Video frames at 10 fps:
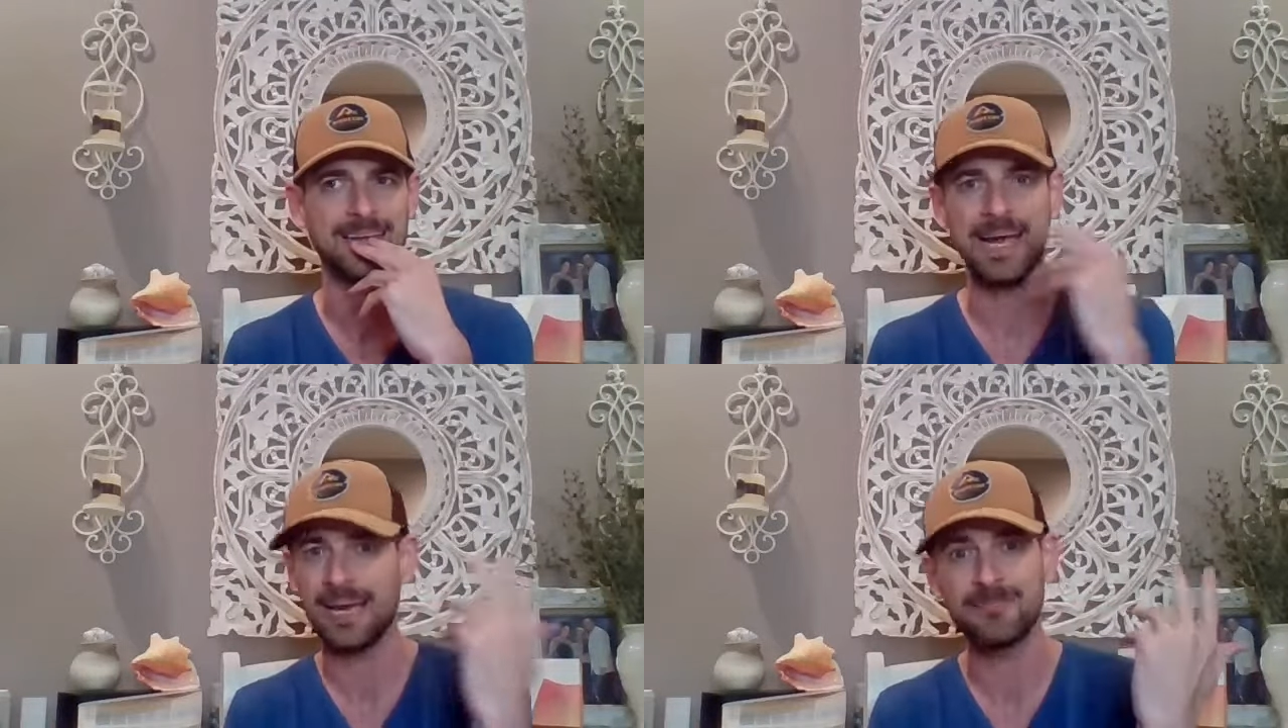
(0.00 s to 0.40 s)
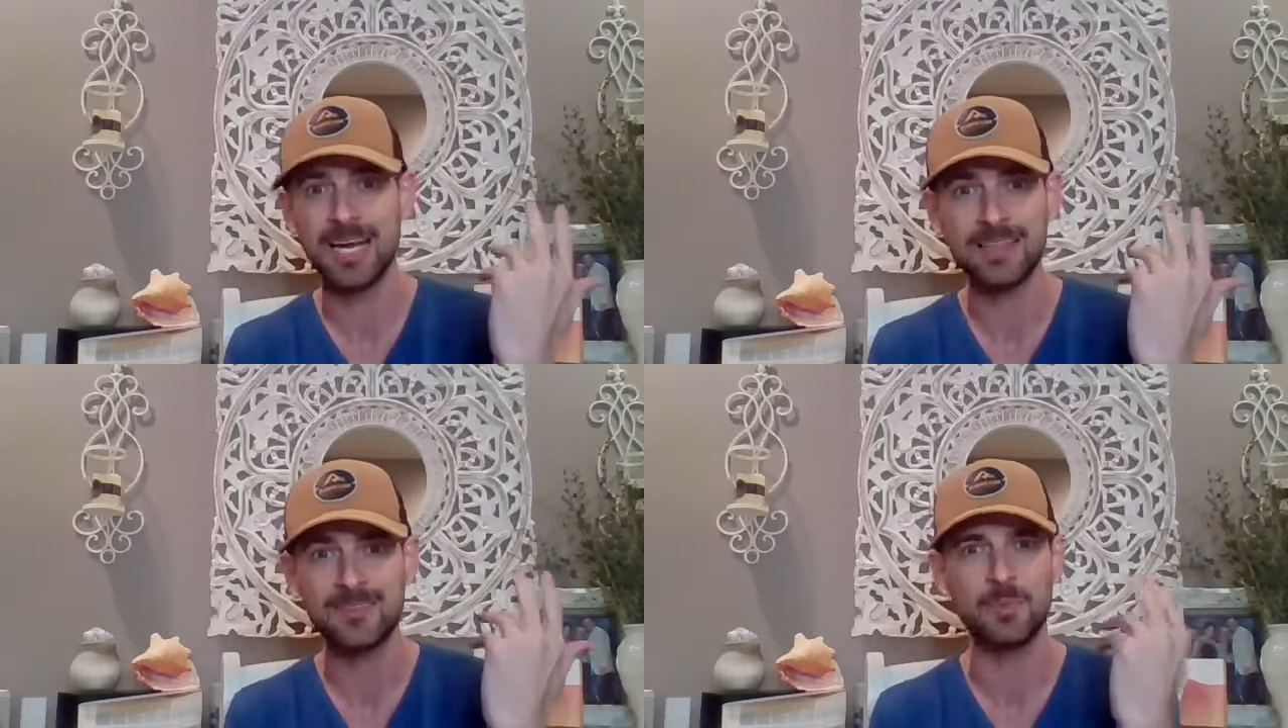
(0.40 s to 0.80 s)
I haven't
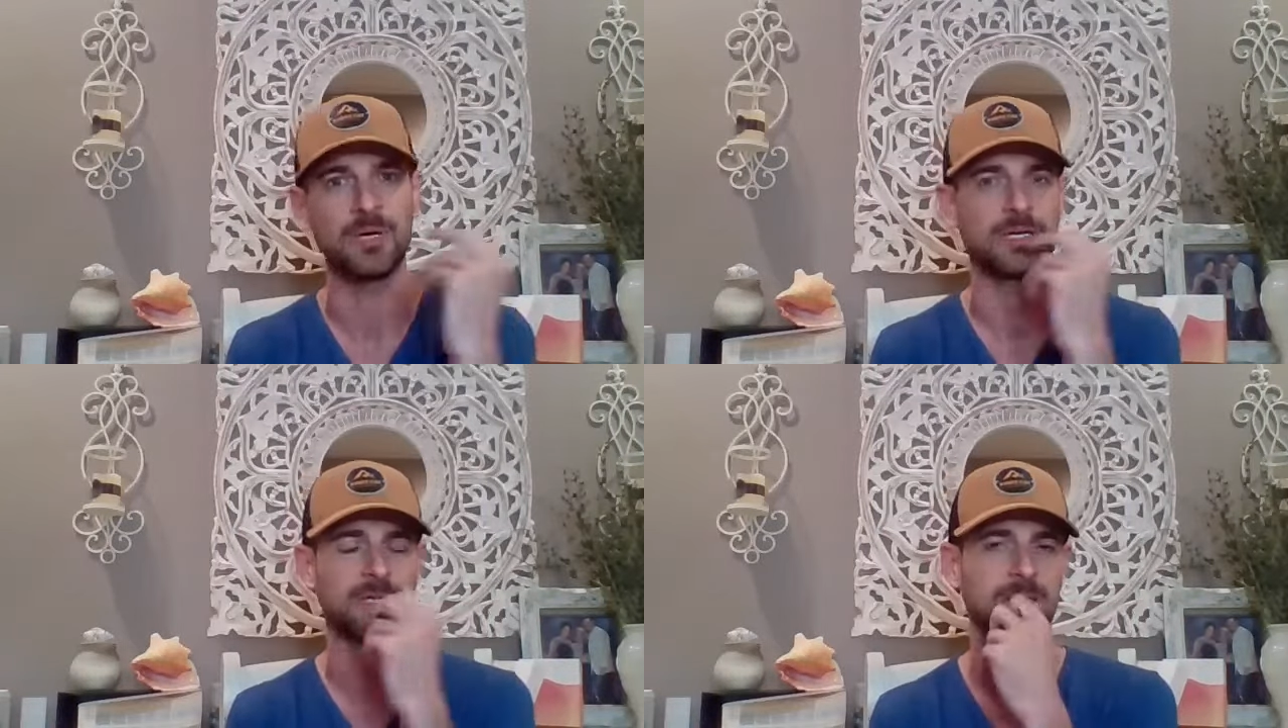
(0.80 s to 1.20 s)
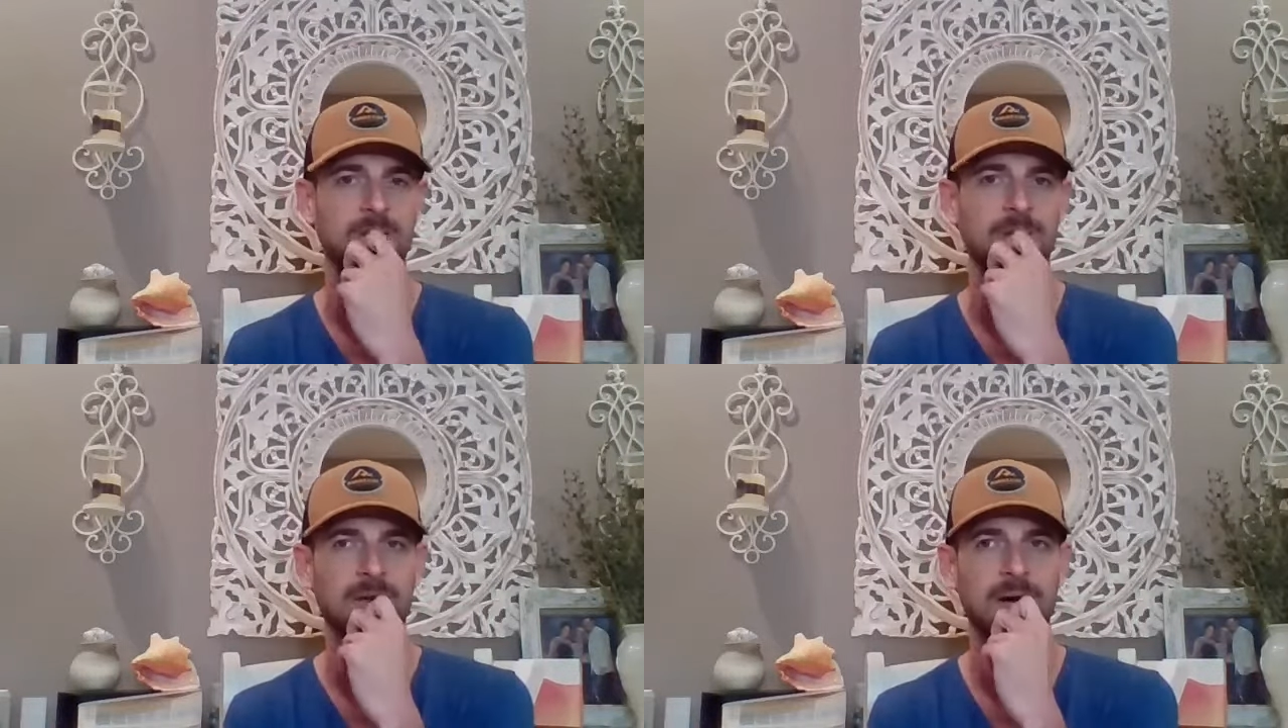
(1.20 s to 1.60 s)
got the book.
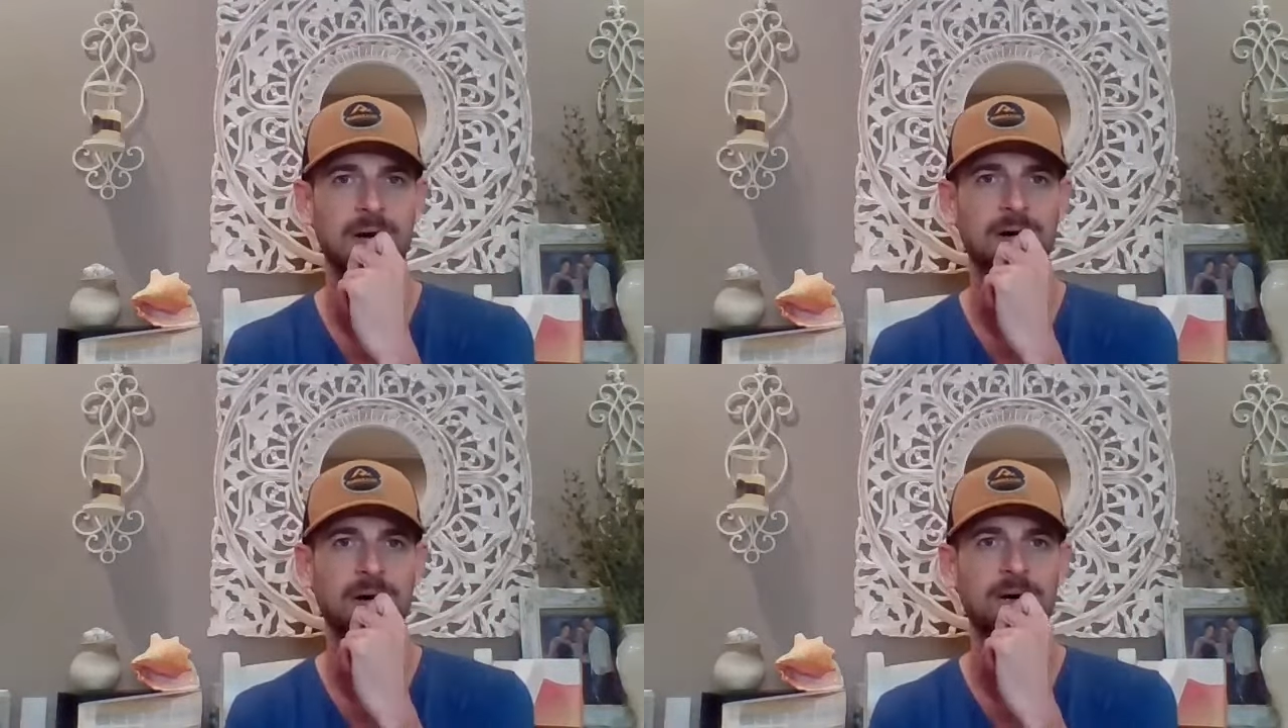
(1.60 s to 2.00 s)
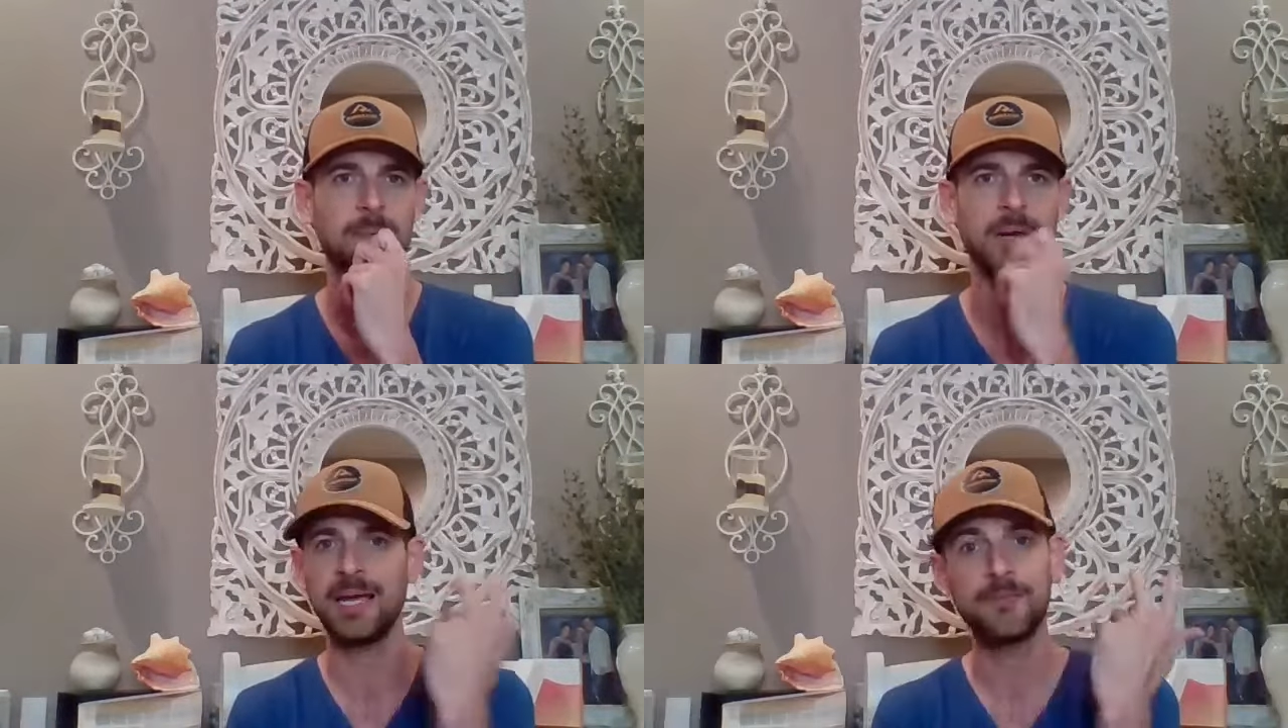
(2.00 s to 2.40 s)

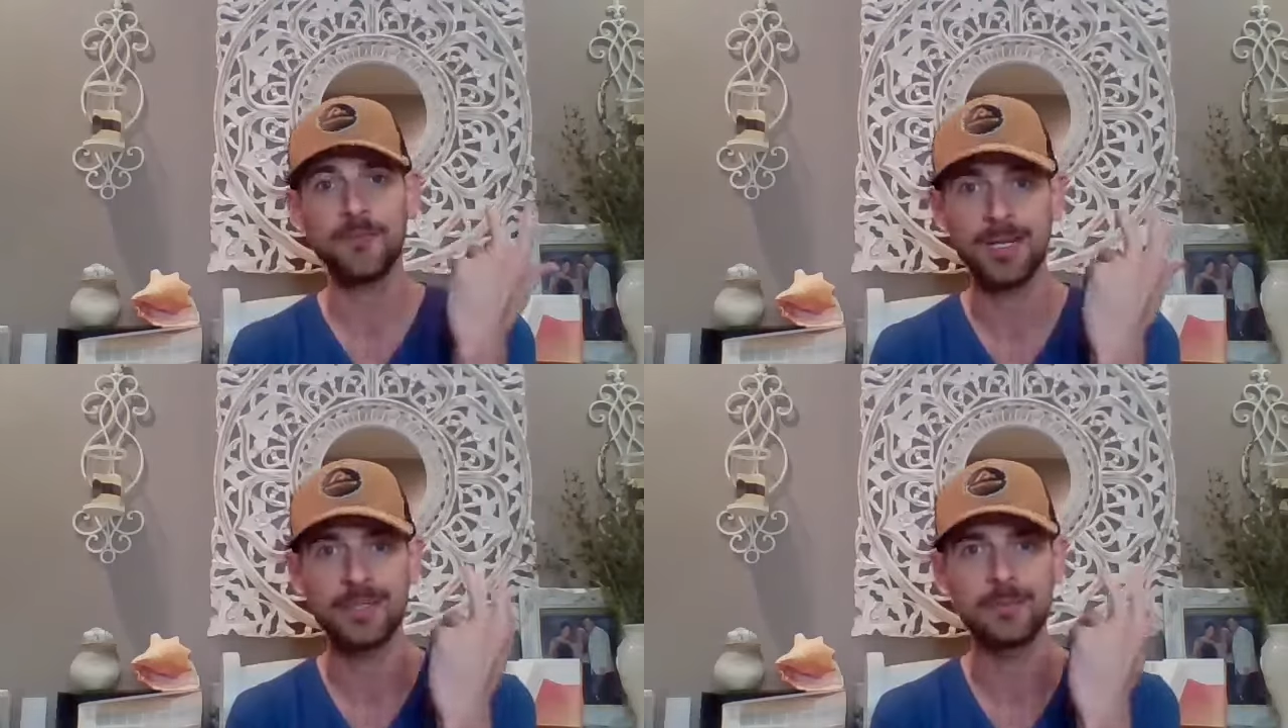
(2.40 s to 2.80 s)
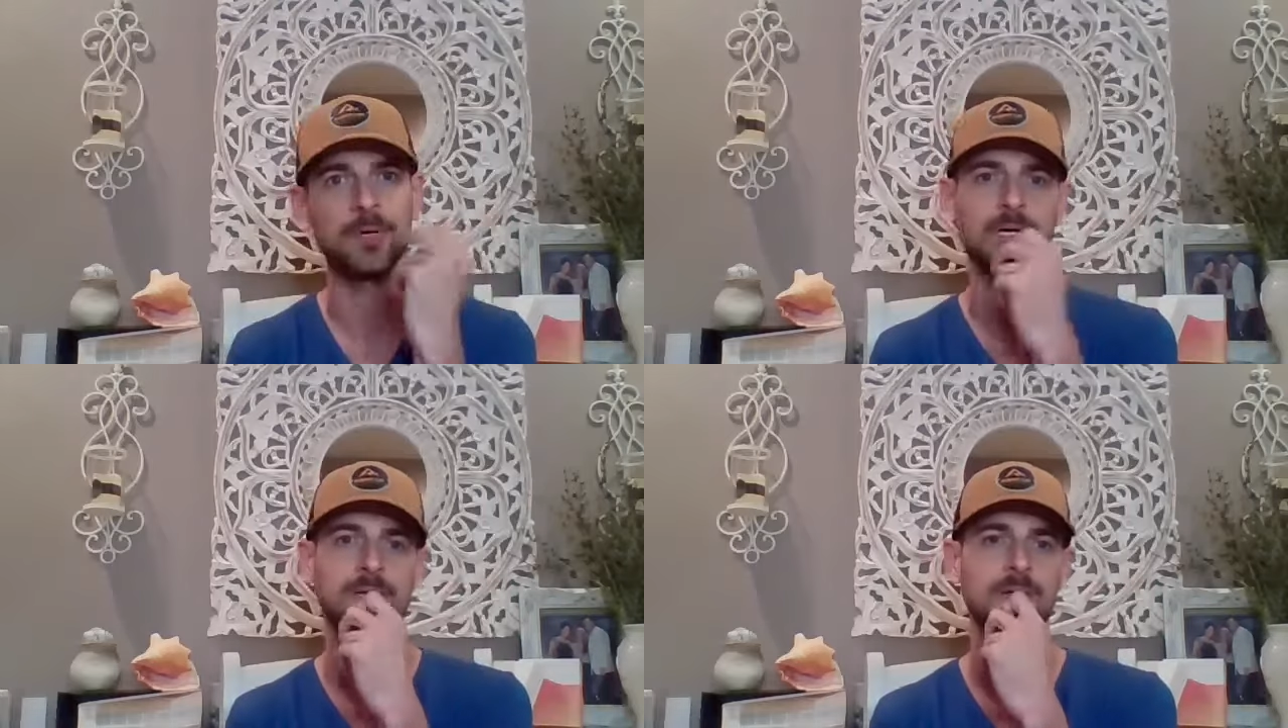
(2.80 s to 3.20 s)
Um, I haven't read the
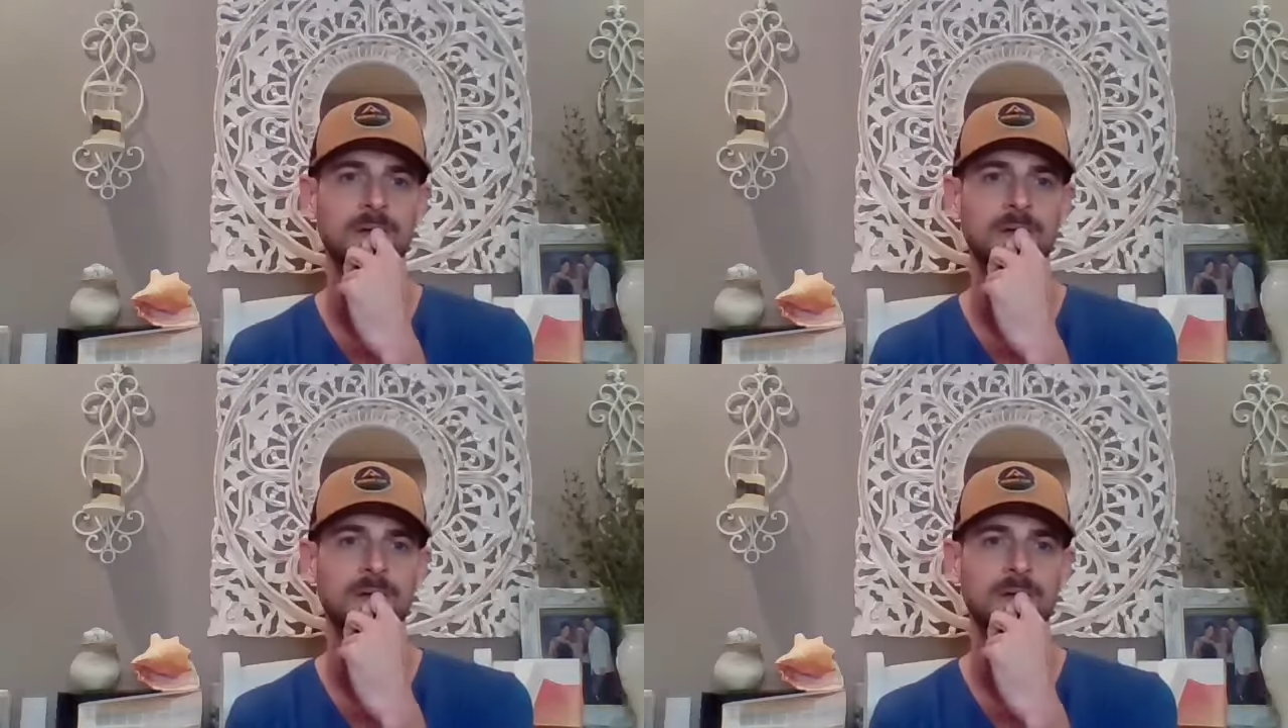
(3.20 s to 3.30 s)
book.